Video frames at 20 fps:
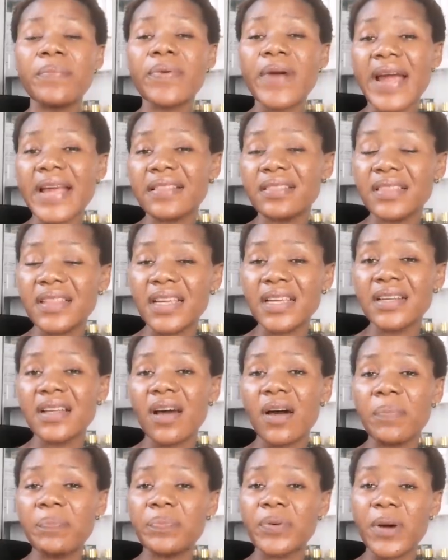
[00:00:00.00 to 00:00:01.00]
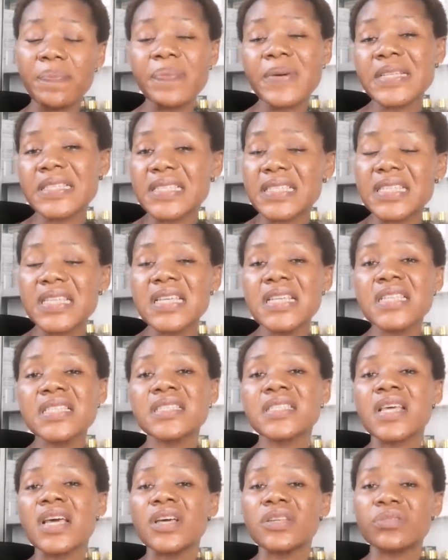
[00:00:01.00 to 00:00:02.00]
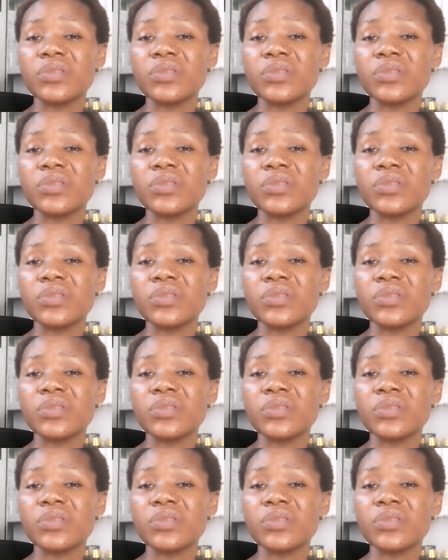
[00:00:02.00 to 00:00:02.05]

brightening properties,